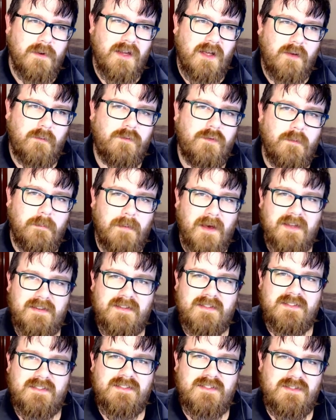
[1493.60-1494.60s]
up for
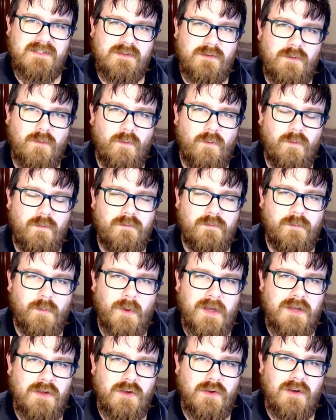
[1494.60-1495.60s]
buttons
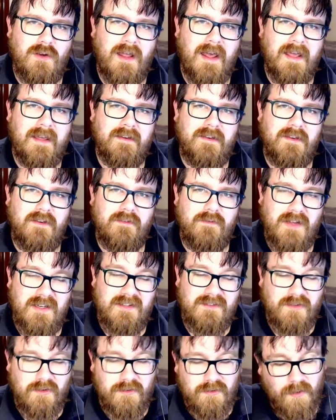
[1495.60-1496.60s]
when you layer
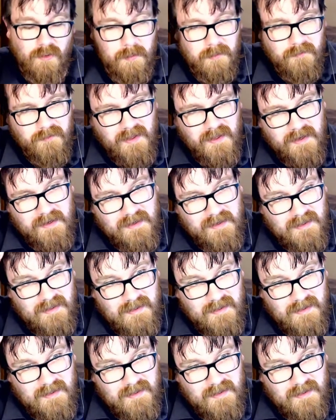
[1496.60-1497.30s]
events on top of that.